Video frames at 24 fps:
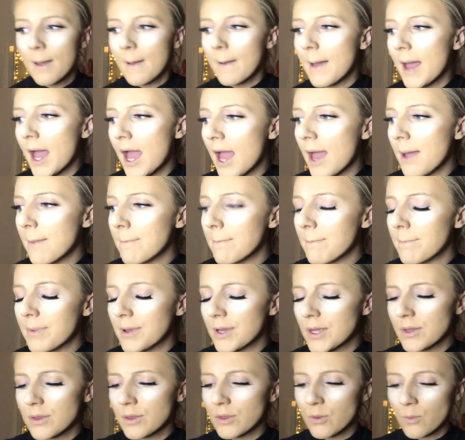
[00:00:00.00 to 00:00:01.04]

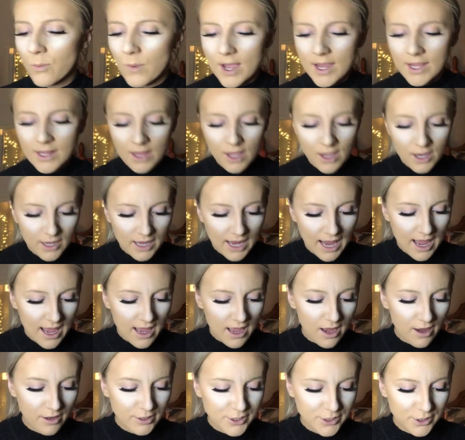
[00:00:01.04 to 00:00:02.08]
But the way that
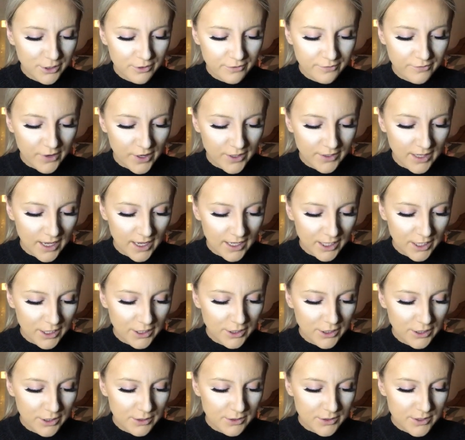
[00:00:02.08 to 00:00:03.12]
I do find that I can
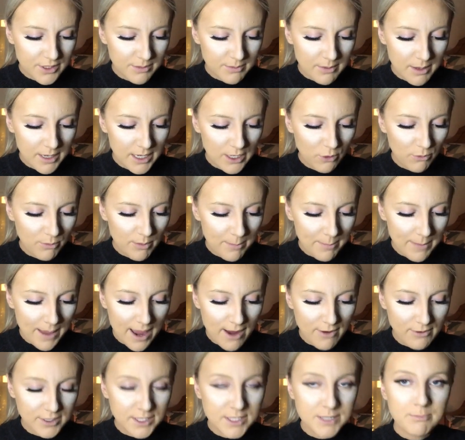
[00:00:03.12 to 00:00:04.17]
use them a little bit
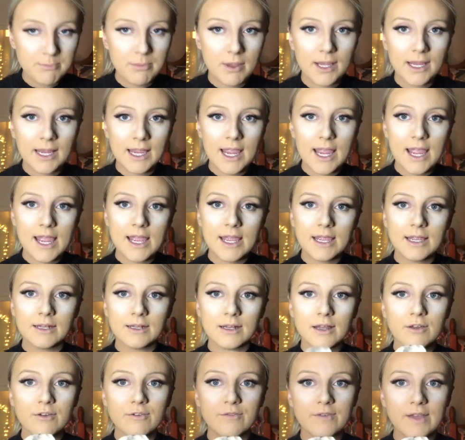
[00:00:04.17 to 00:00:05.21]
better is by getting
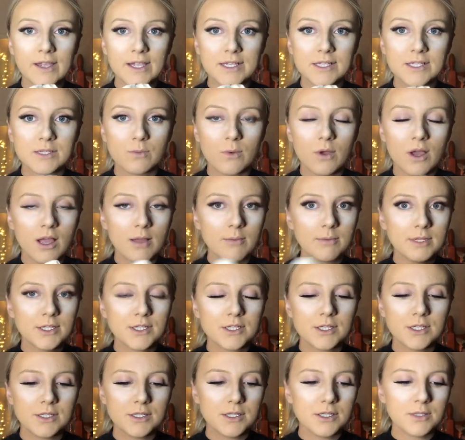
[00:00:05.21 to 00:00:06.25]
a face wipe.
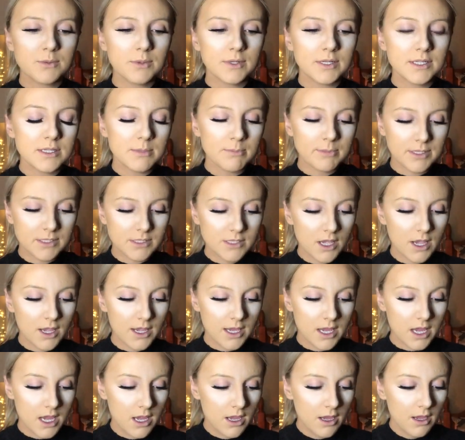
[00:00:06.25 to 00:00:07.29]
Excuse this one, it's a bit
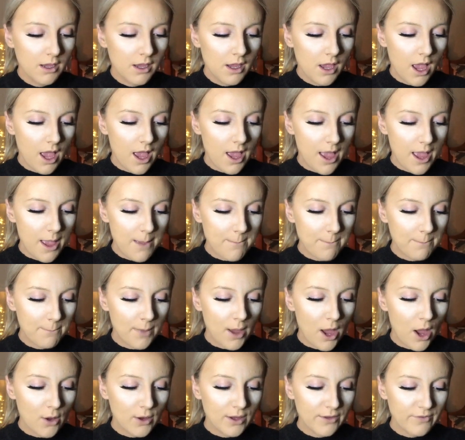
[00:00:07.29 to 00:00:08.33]
dirty. But
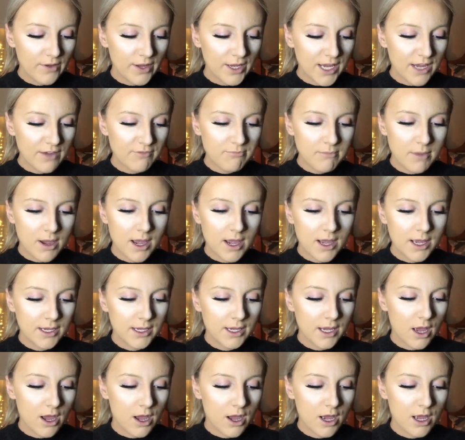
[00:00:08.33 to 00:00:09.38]
if I give
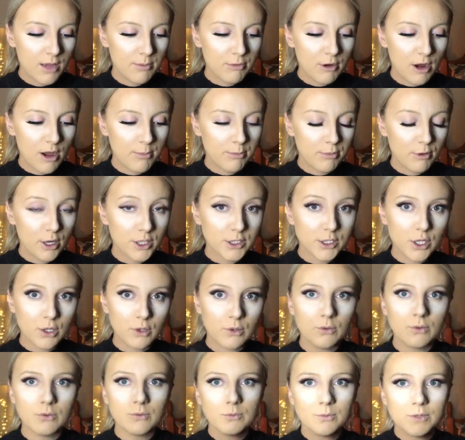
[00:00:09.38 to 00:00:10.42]
my eyebrow brush,
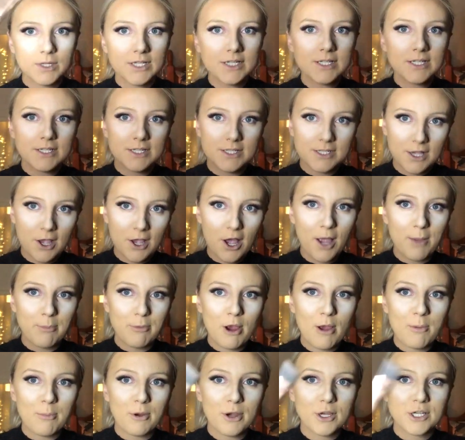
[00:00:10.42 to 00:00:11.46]
oh, this is the
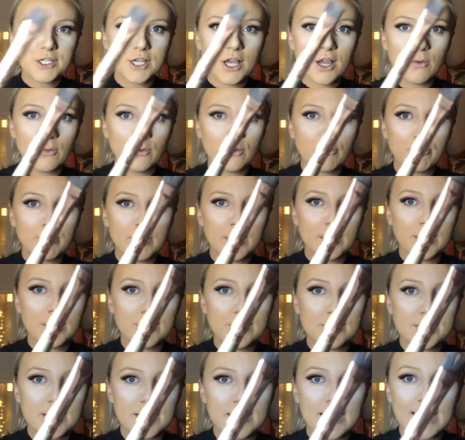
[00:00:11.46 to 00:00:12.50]
eyebrow brush I will be
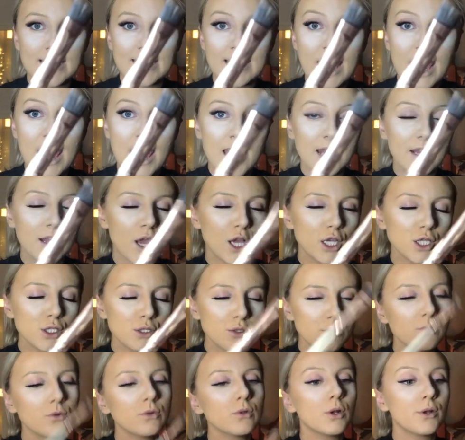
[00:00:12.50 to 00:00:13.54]
using. Again, I do
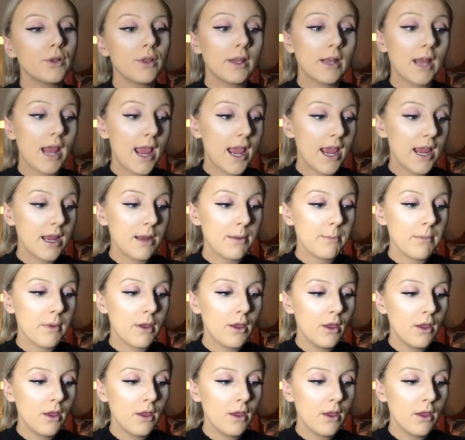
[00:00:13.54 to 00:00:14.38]
not know the name.